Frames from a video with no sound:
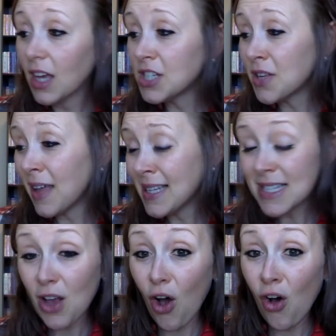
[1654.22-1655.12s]
So
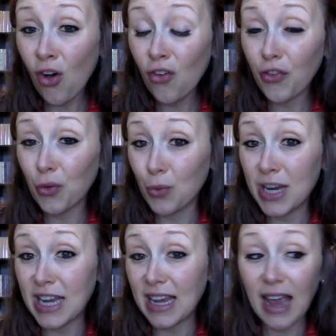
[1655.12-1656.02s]
that's all for
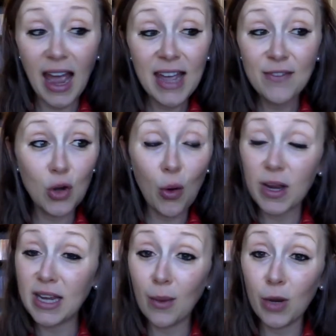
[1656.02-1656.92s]
reading. I have no
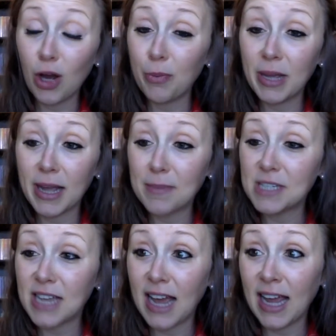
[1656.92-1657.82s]
idea what I'll pick up
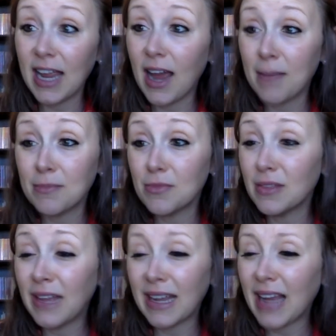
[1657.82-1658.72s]
tonight. I'm
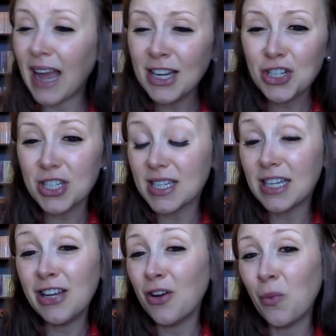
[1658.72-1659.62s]
like kind of just,
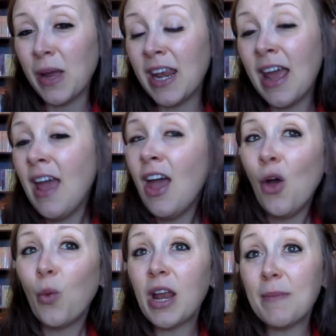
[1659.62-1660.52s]
you know, when
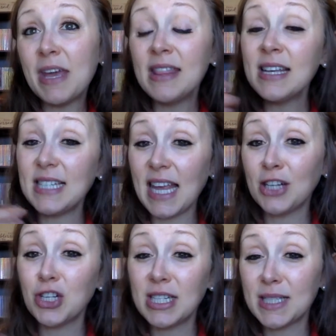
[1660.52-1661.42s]
I'm in this
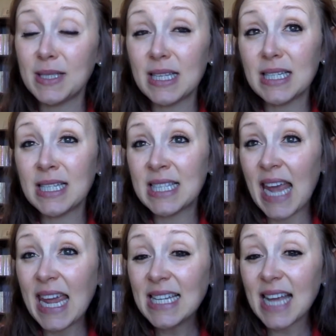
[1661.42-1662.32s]
anxious
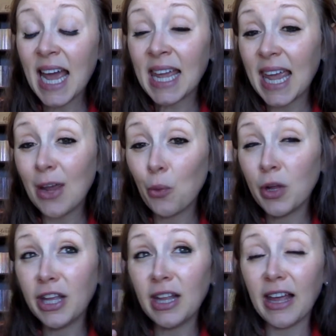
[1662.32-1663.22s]
state, I can't
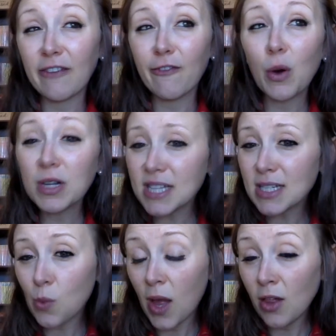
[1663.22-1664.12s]
really like focus
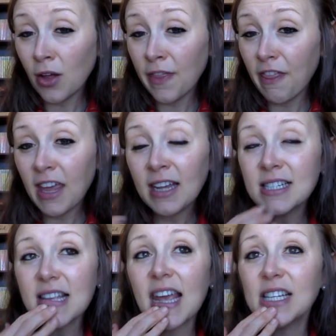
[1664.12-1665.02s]
as well on
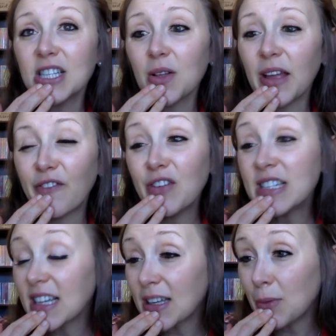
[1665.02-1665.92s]
things. And so like
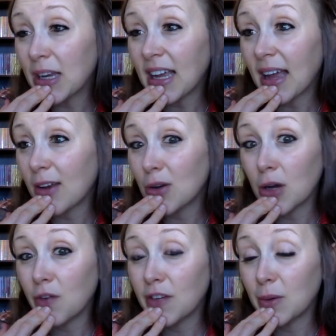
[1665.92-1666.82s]
physically reading, I don't
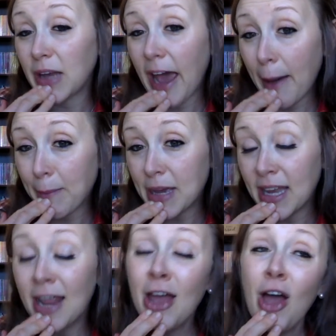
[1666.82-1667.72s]
know if it would
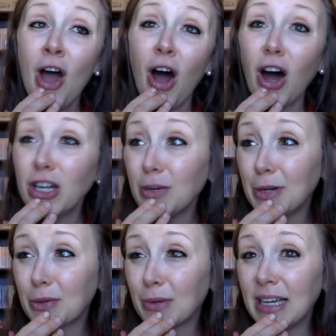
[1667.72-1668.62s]
happen.
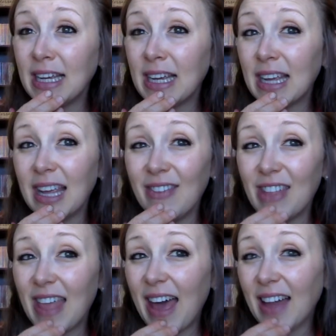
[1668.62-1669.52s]
Audiobook reading,
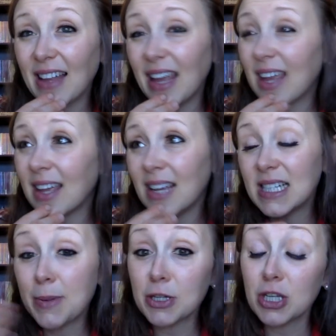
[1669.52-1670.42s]
even that, like
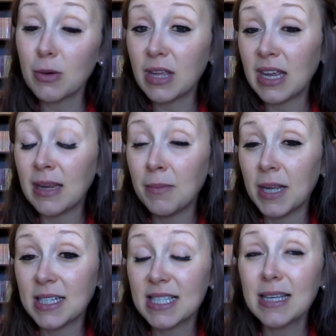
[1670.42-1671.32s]
especially with Annie
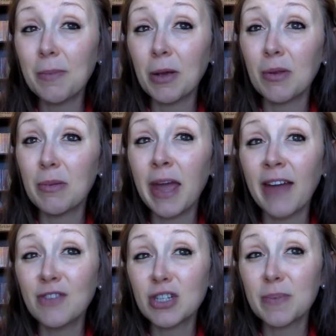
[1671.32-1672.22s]
being sleeping with me,
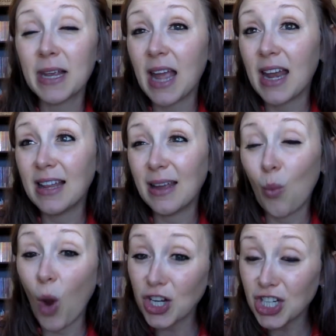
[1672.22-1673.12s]
I've just been kind of like
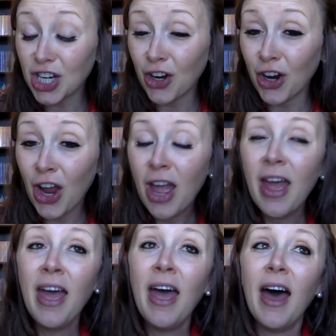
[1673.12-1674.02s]
watching her.
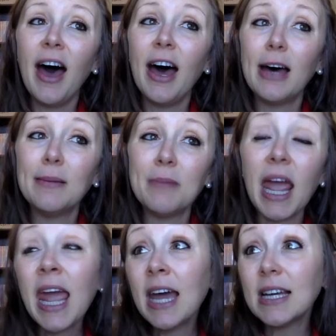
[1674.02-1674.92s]

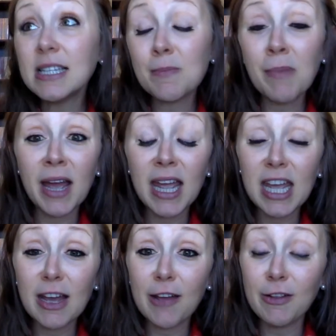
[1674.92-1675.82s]
And my
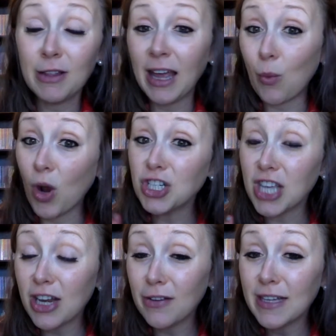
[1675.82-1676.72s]
like watch
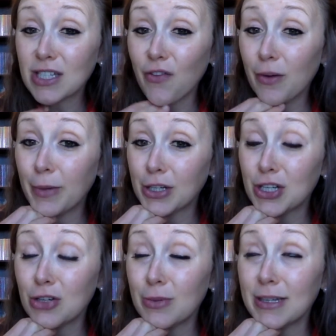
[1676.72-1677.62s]
later list for
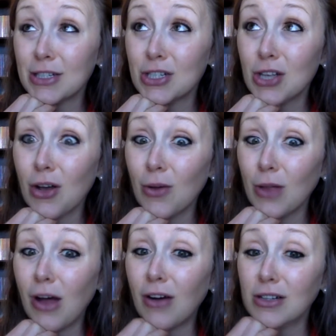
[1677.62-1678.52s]
BookTube is so
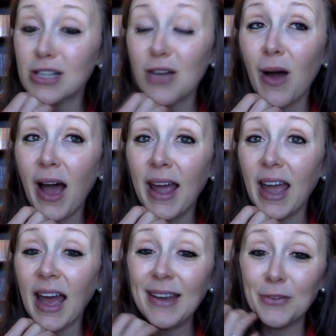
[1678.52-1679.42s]
long. So
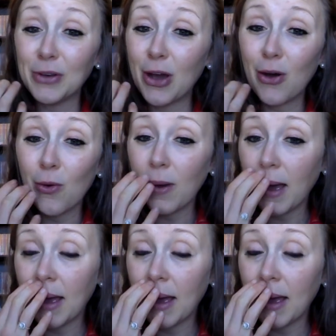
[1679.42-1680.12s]
I don't know.